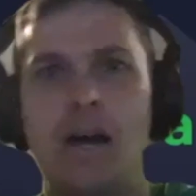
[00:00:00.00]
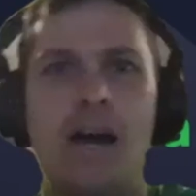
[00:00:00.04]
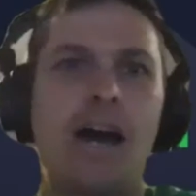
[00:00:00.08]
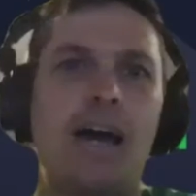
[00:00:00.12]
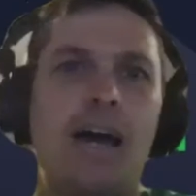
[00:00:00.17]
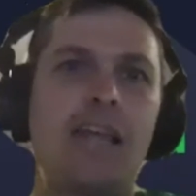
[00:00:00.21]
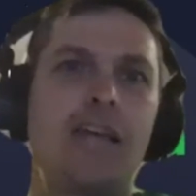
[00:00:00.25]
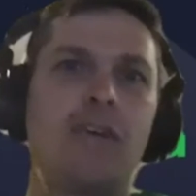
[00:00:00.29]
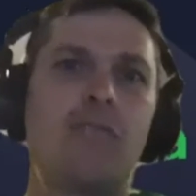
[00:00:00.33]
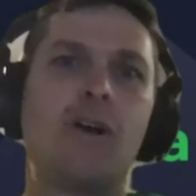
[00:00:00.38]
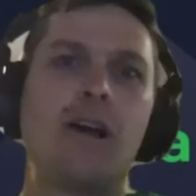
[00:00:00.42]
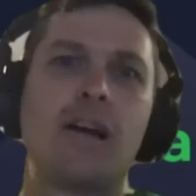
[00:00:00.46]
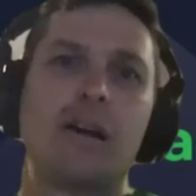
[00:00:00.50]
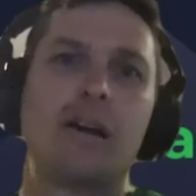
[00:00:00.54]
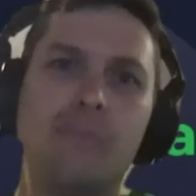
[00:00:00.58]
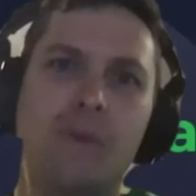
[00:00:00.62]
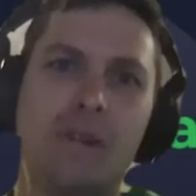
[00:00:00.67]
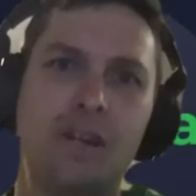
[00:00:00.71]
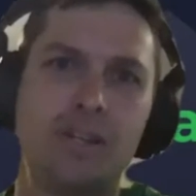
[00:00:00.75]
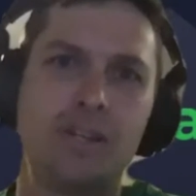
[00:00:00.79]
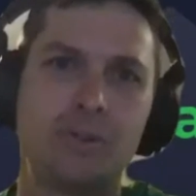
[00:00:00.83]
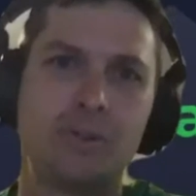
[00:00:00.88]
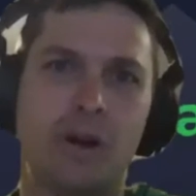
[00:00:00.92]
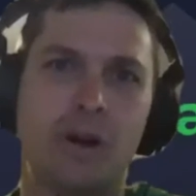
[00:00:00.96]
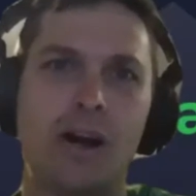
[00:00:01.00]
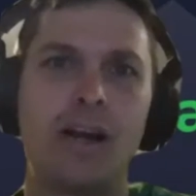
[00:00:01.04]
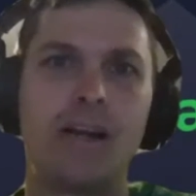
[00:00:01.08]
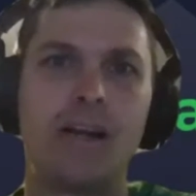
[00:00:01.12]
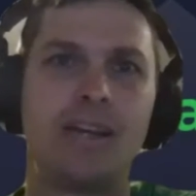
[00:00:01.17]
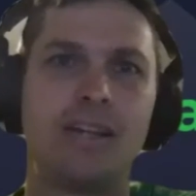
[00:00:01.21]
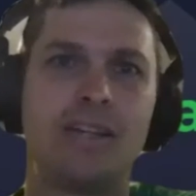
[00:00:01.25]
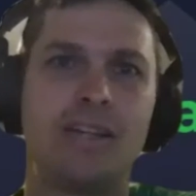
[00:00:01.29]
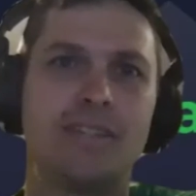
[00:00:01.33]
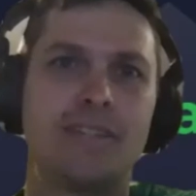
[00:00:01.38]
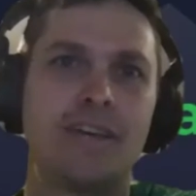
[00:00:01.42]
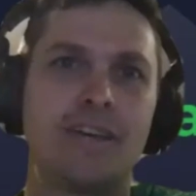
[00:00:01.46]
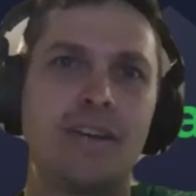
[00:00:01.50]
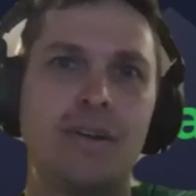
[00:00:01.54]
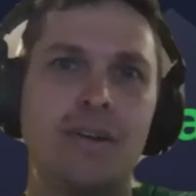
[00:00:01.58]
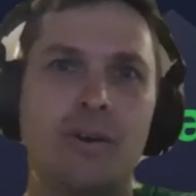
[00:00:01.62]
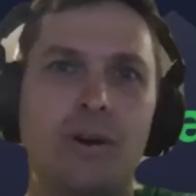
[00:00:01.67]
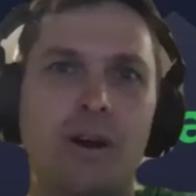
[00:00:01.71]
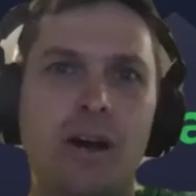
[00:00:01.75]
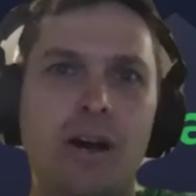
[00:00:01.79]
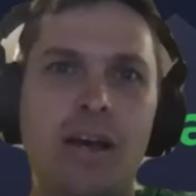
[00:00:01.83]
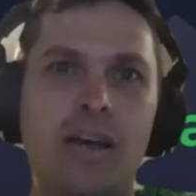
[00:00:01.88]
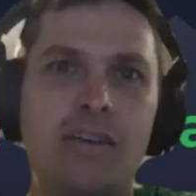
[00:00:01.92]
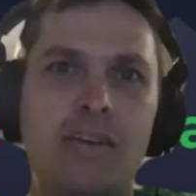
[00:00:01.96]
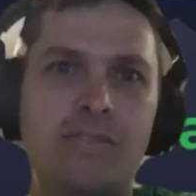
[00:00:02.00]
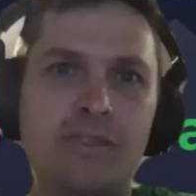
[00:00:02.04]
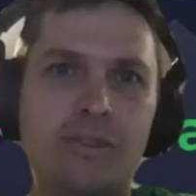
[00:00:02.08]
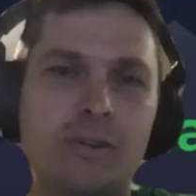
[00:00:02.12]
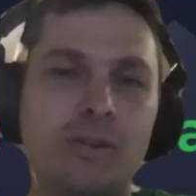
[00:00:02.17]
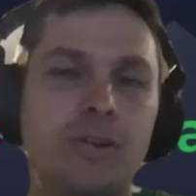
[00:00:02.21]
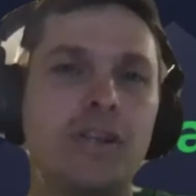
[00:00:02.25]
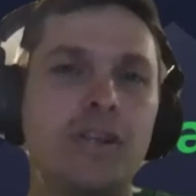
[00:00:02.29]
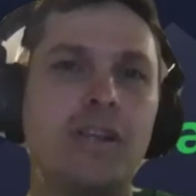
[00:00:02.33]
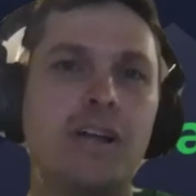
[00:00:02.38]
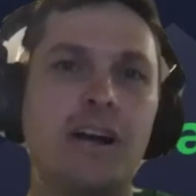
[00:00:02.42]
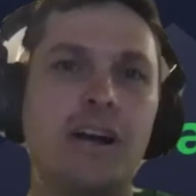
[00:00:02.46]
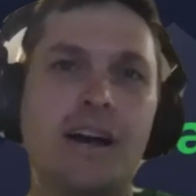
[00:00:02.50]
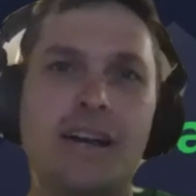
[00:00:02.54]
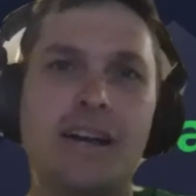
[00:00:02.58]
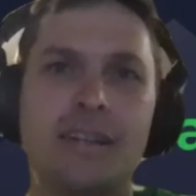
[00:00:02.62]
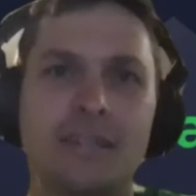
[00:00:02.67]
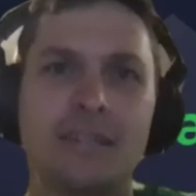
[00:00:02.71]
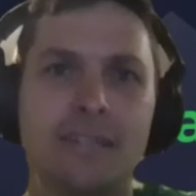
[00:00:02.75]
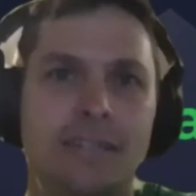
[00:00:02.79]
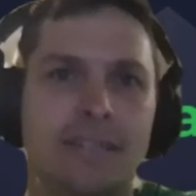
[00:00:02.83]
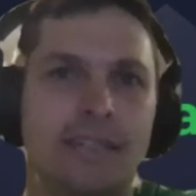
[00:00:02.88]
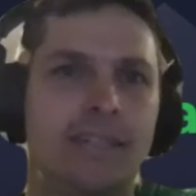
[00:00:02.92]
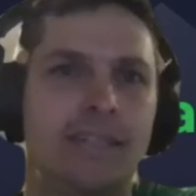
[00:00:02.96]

I highly recommend it to our audience. I know I have learned a lot.